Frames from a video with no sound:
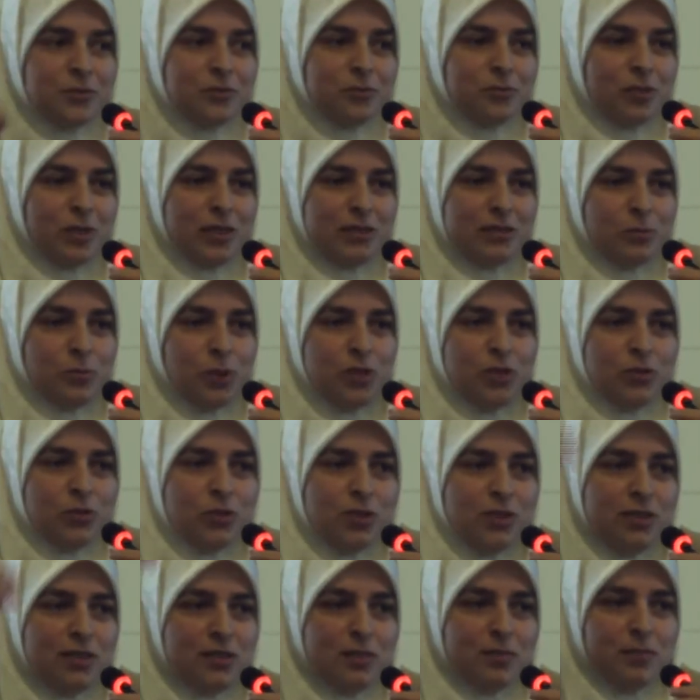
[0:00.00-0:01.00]
When you
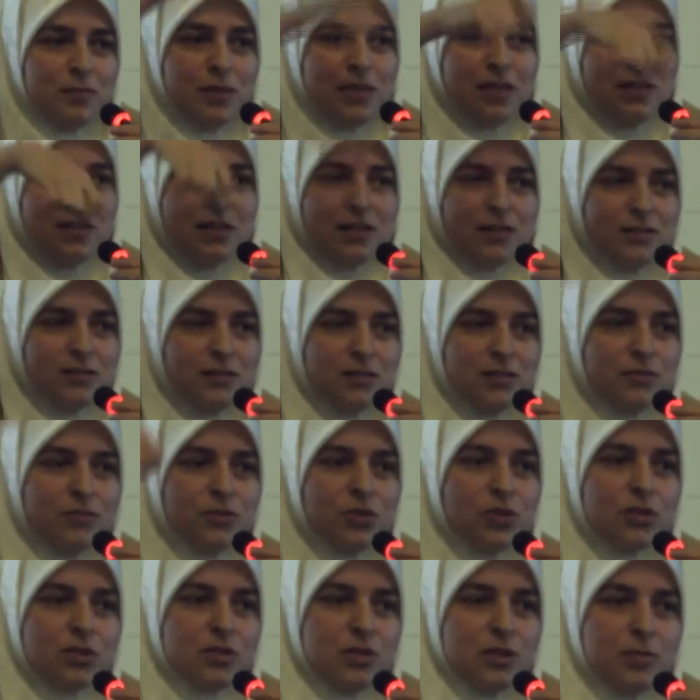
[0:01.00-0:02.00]
see them in London,
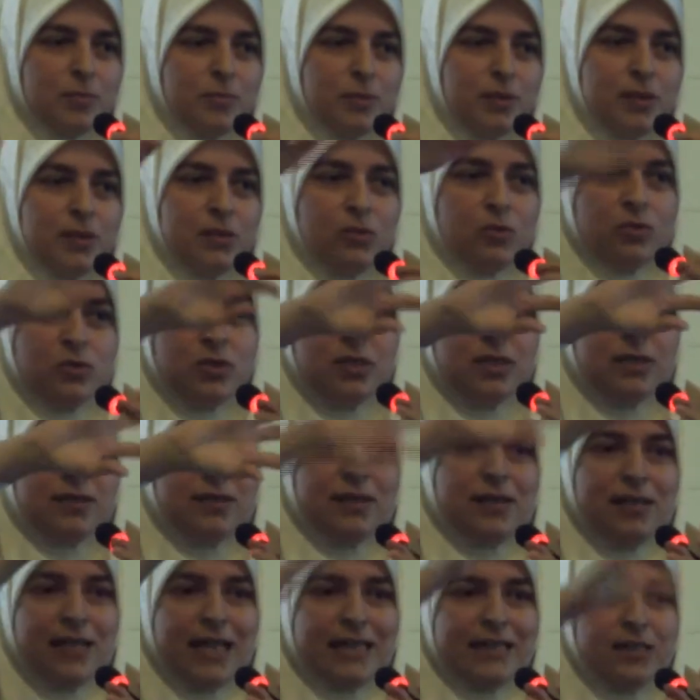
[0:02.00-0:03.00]
for example, using
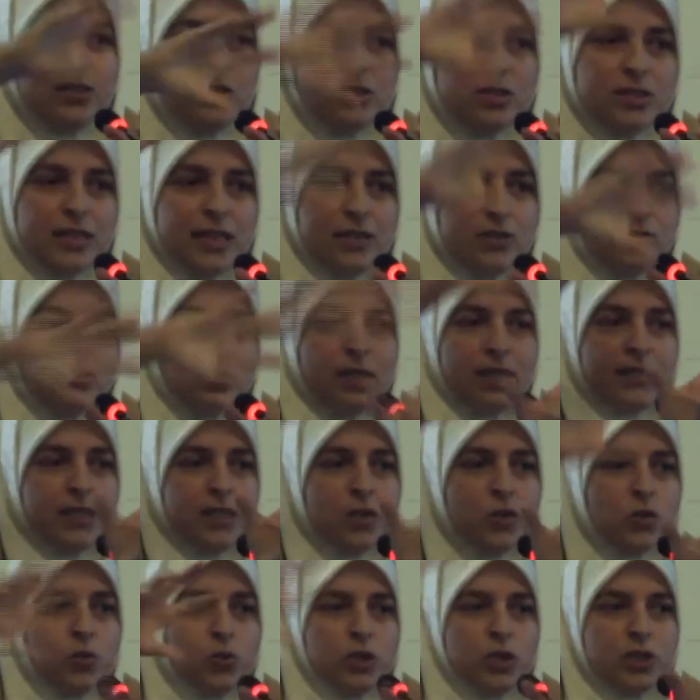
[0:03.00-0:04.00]
the letters and
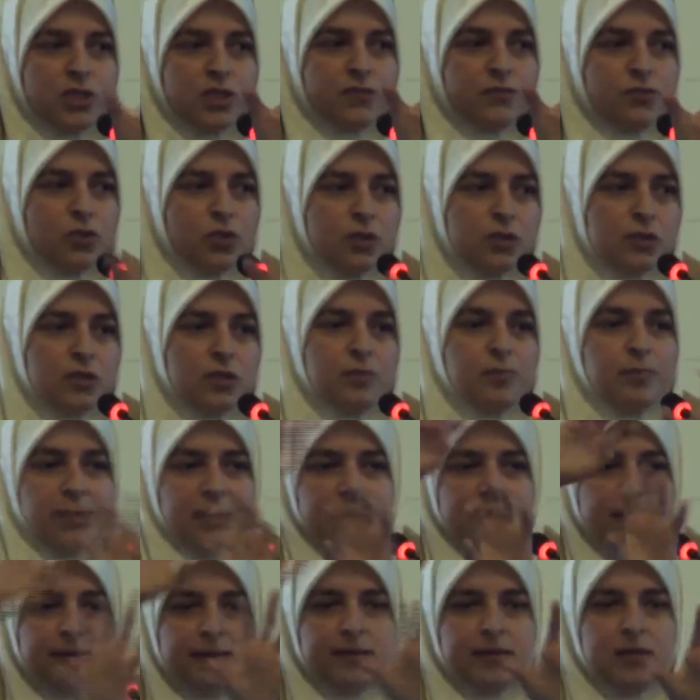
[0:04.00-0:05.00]
writing words, for example,
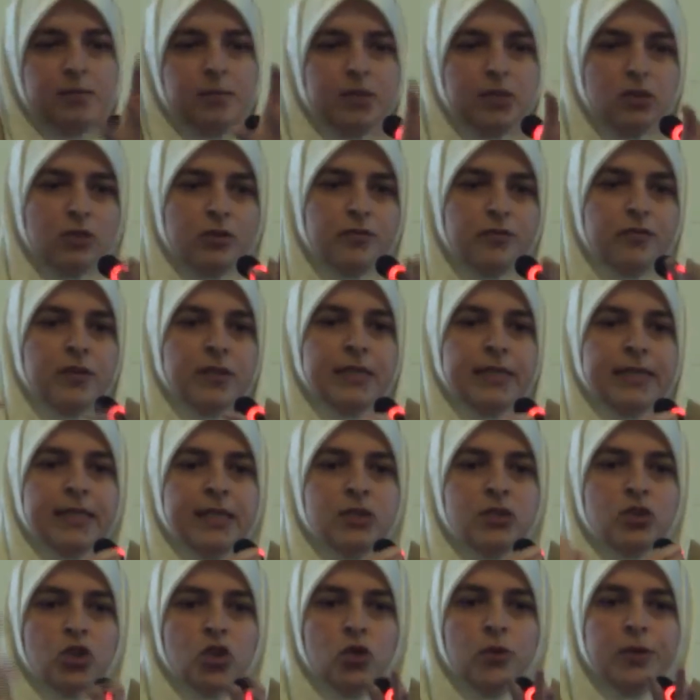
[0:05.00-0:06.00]
and then a bit of
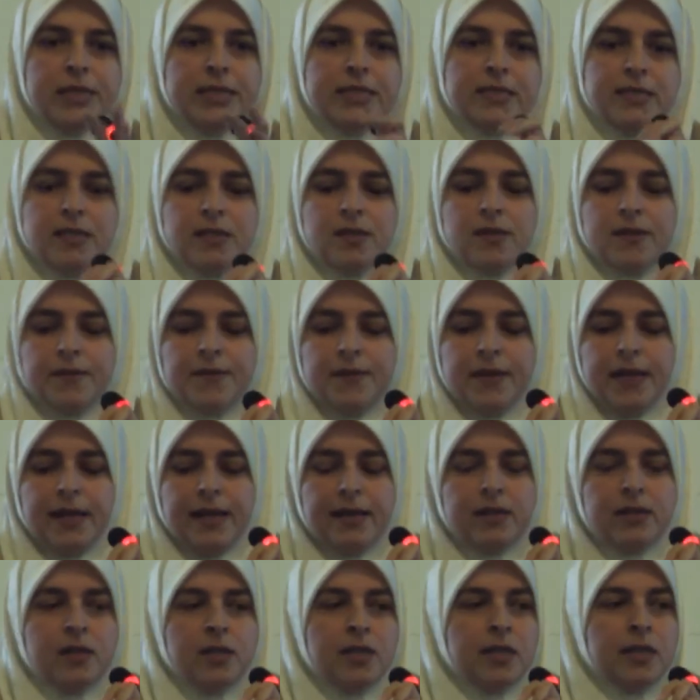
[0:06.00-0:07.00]
drawings here and
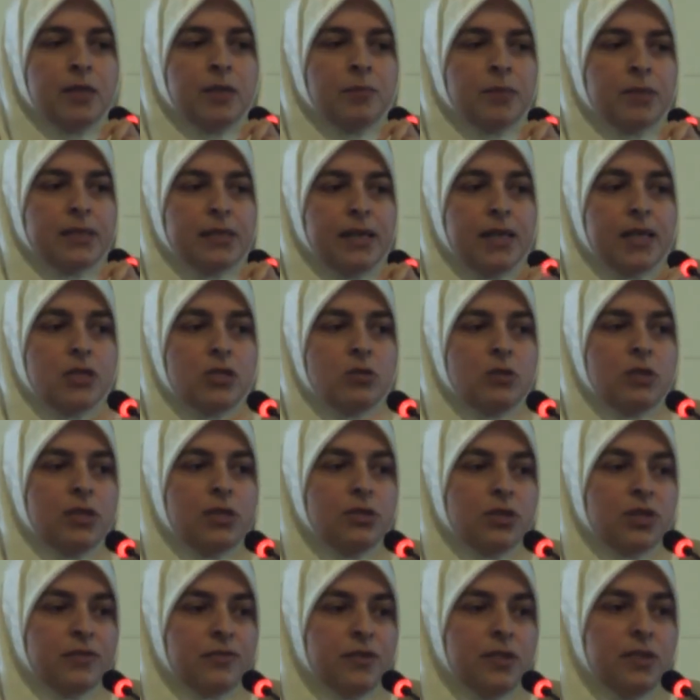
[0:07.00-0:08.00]
there, but actually
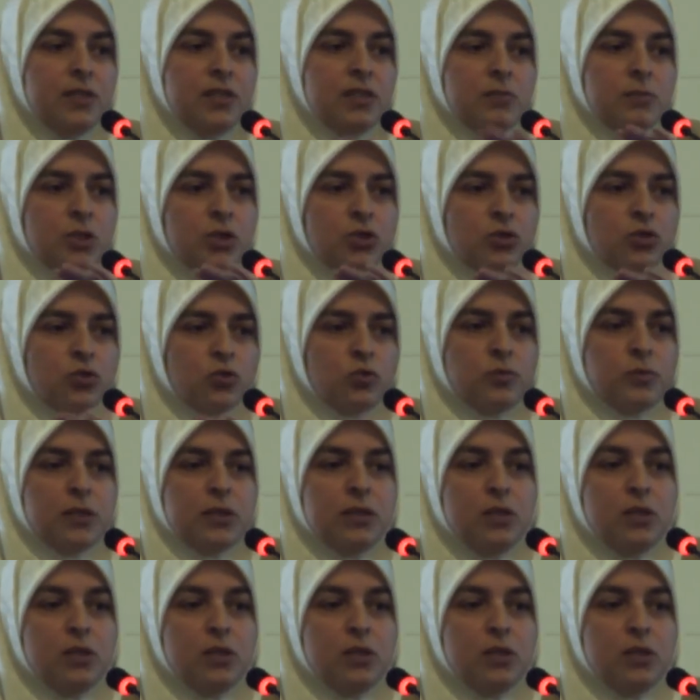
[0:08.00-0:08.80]
graffiti mushroomed.